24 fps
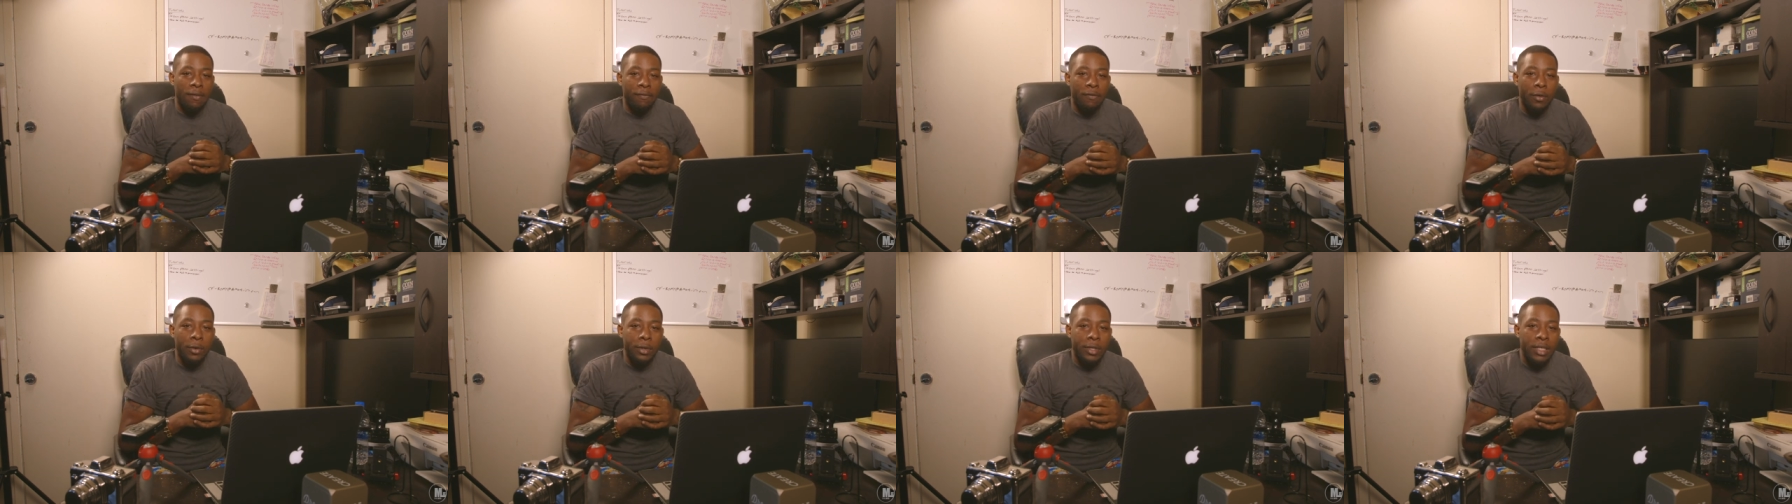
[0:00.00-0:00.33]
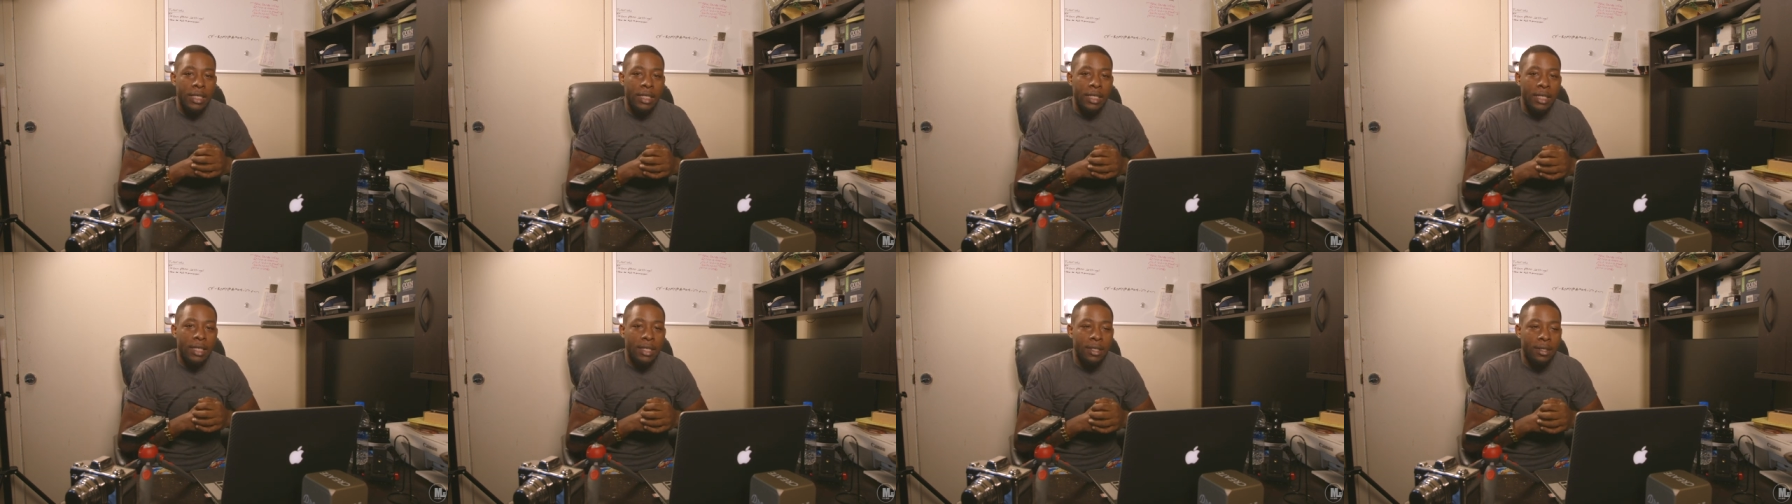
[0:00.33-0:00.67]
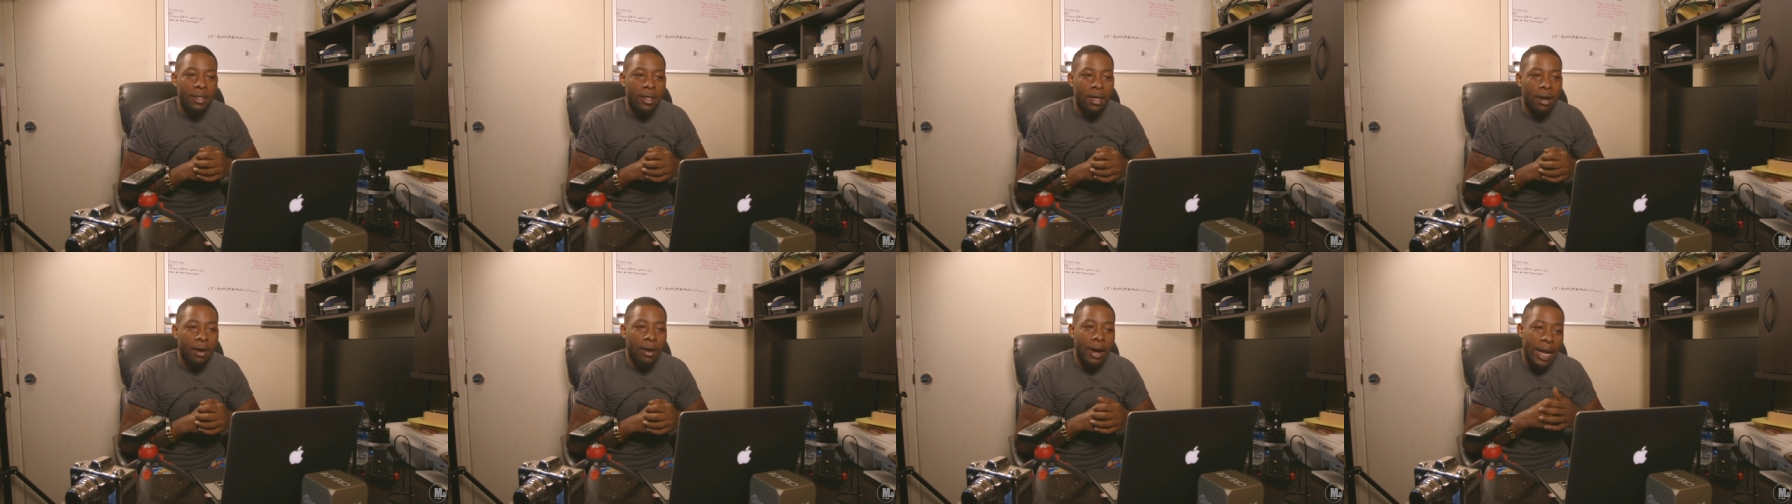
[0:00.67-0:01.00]

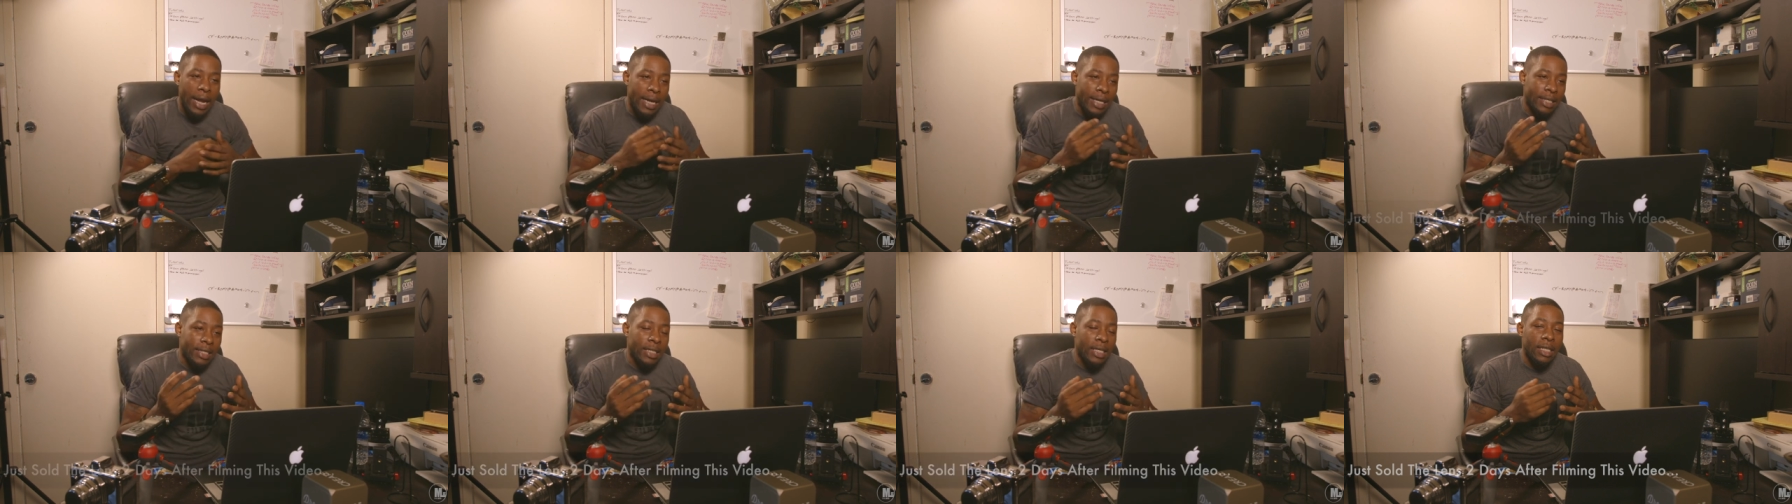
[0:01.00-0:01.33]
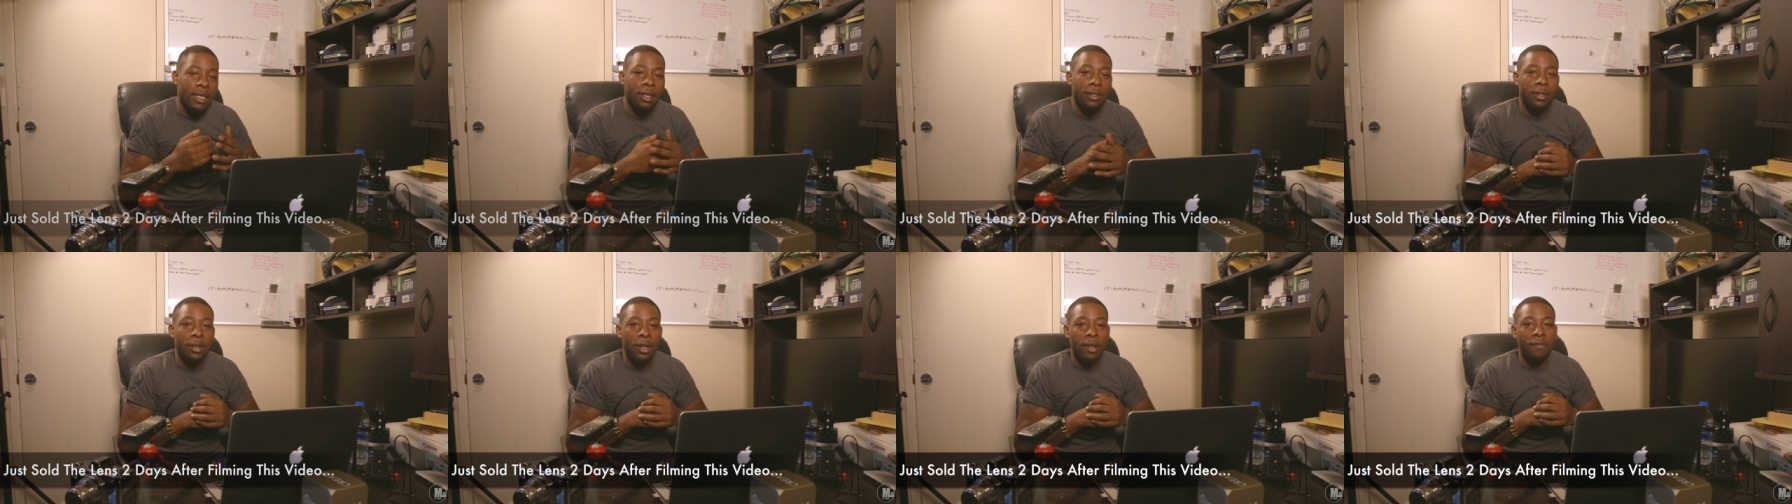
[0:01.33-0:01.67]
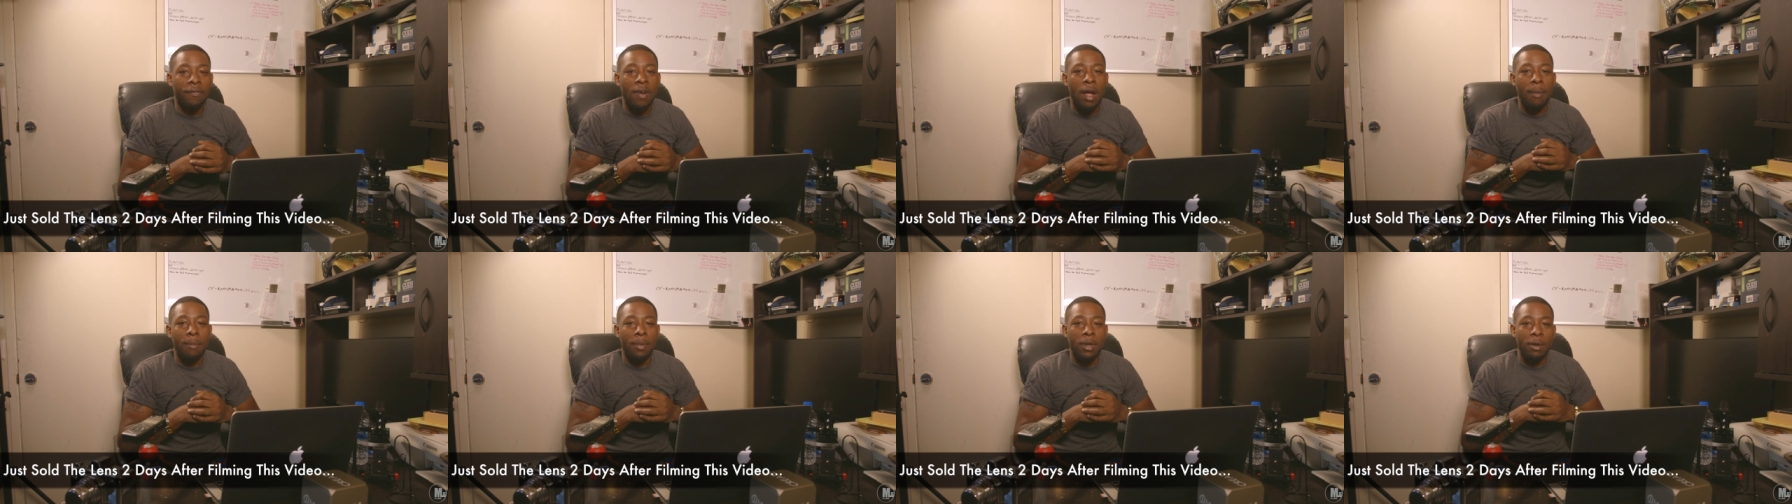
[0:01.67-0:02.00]
14 or 18 and
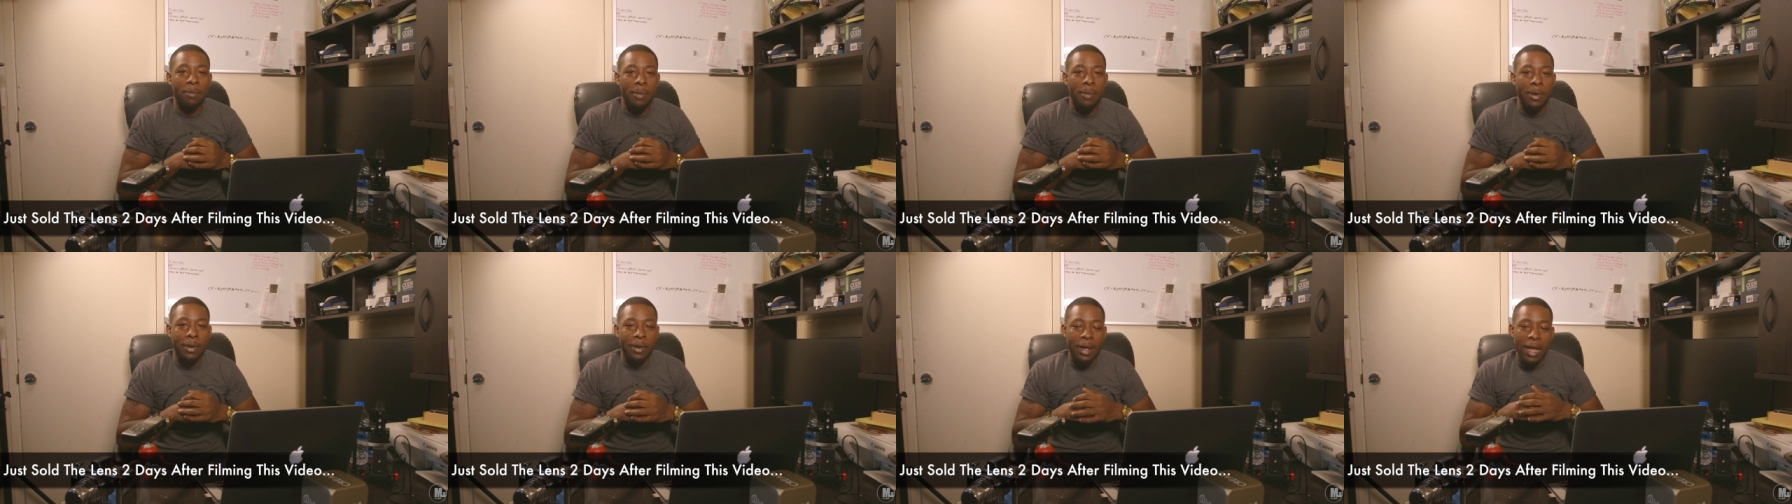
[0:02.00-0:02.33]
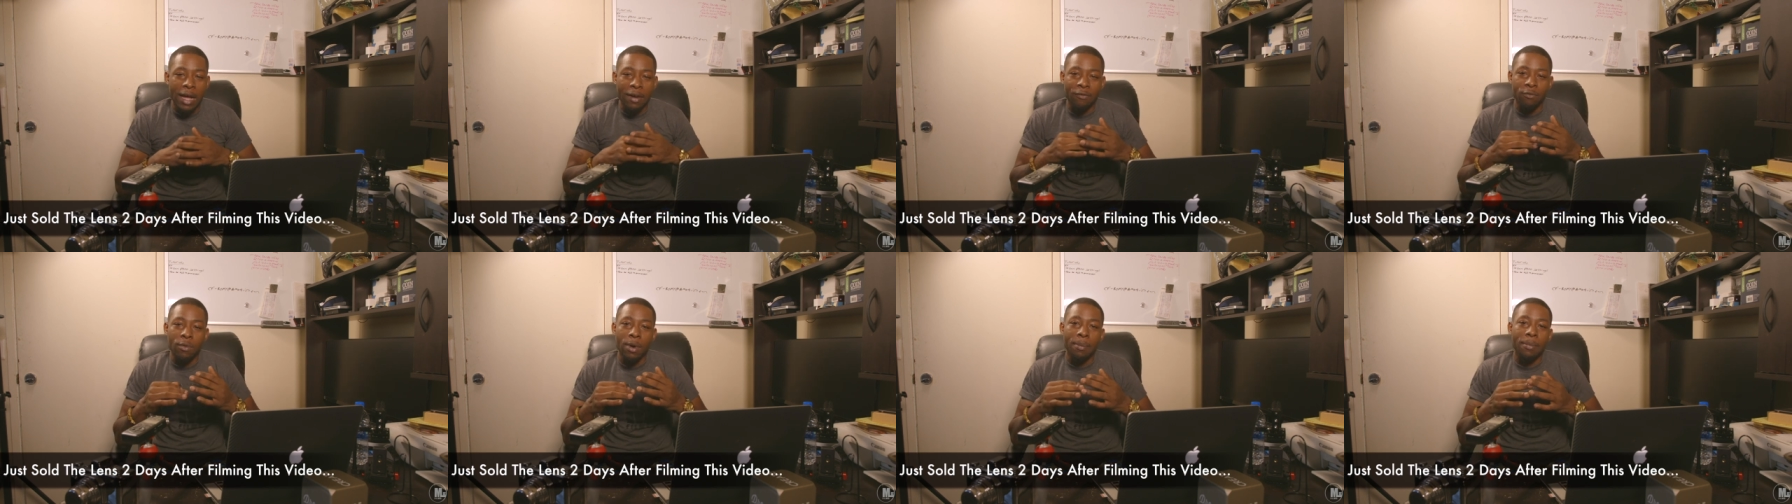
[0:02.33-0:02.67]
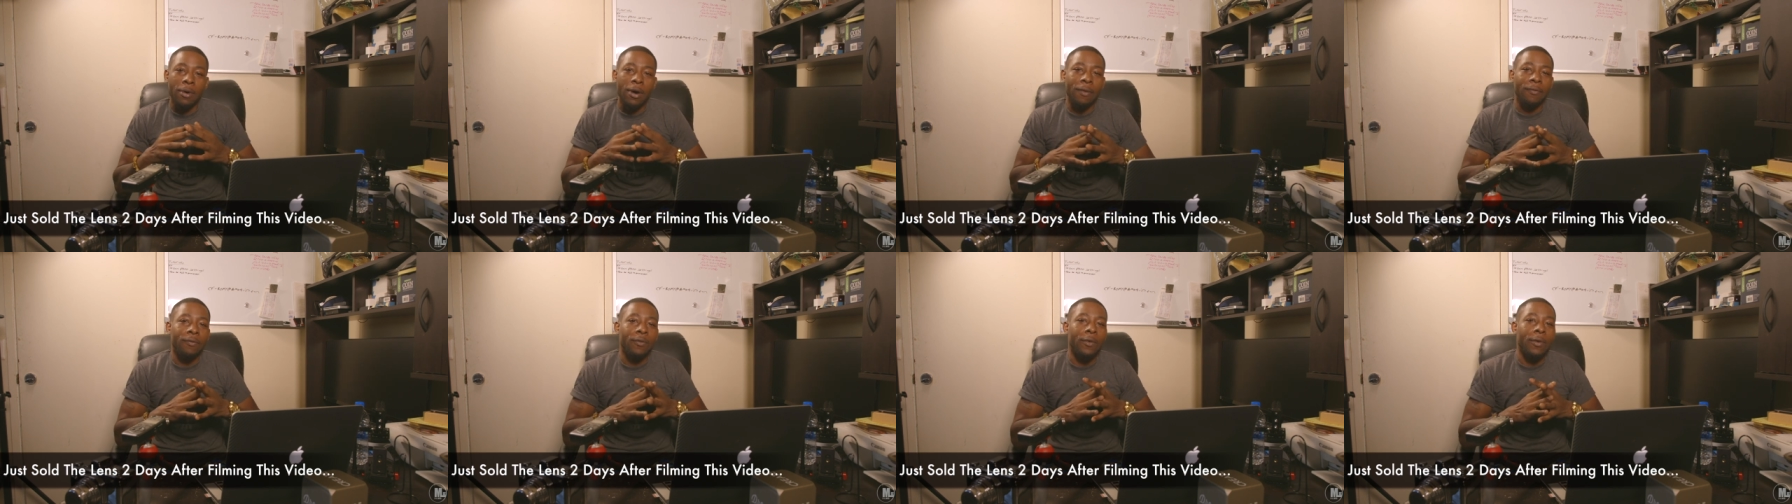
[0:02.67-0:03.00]
35 millimeter
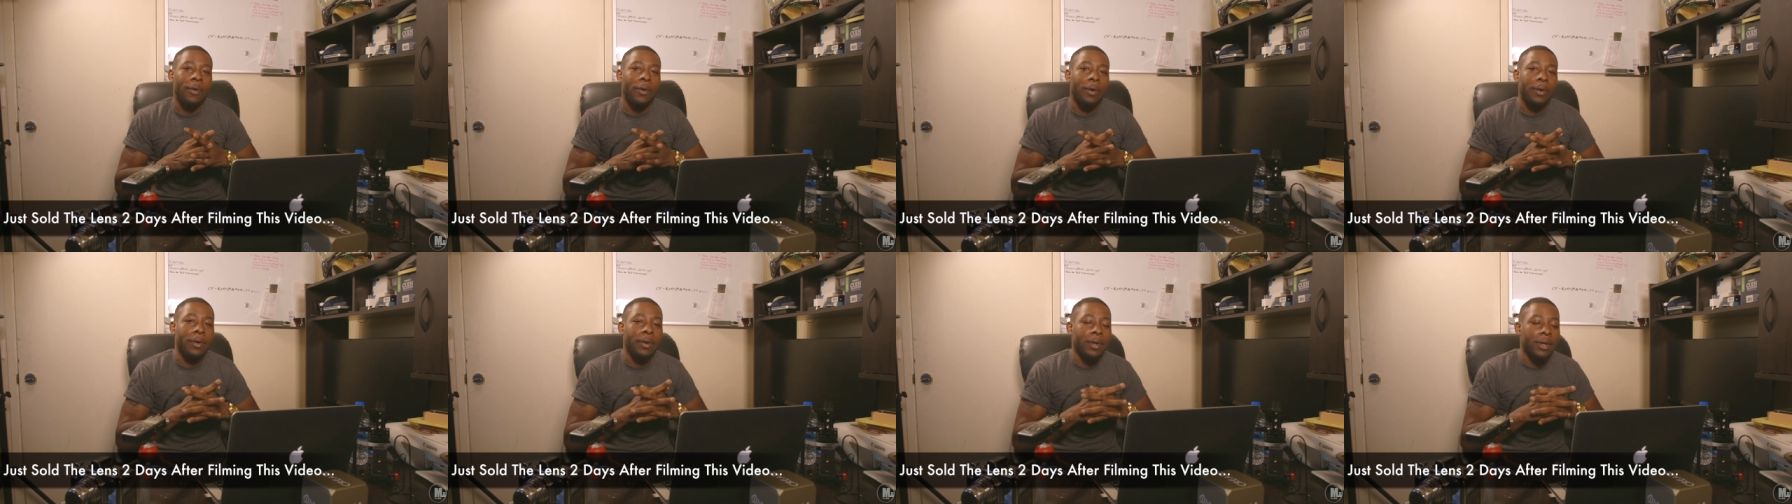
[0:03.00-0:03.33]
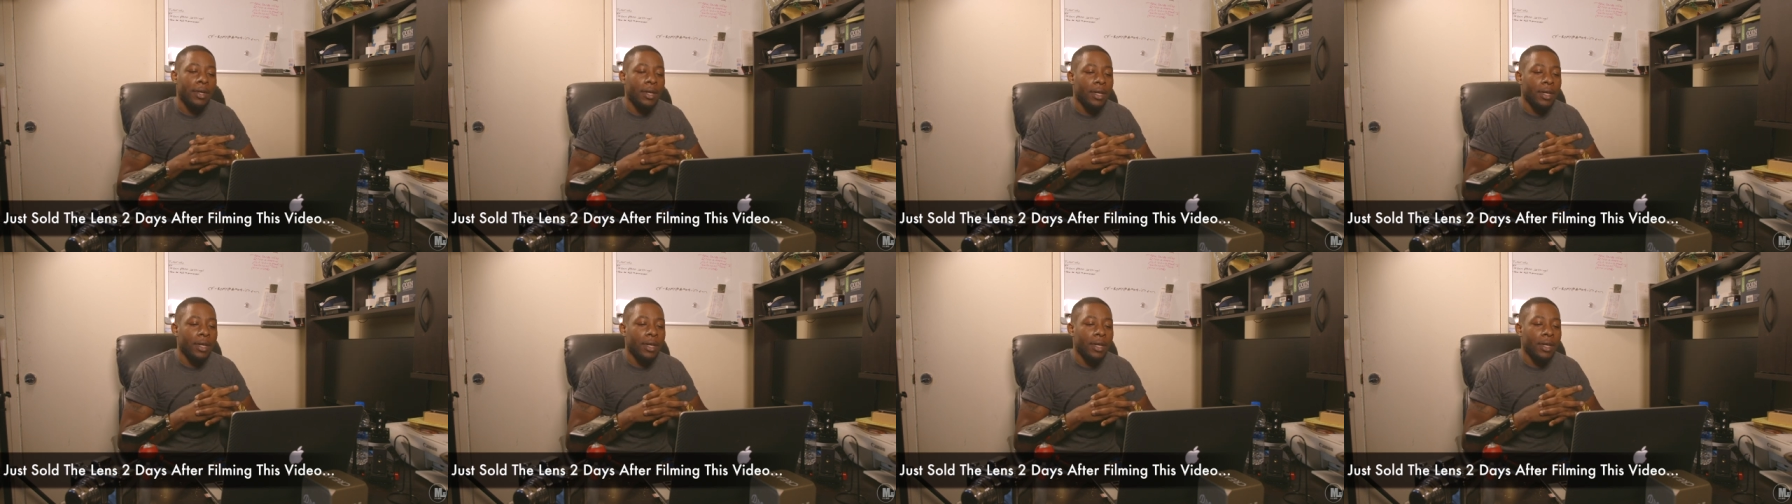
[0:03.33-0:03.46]
f1.4,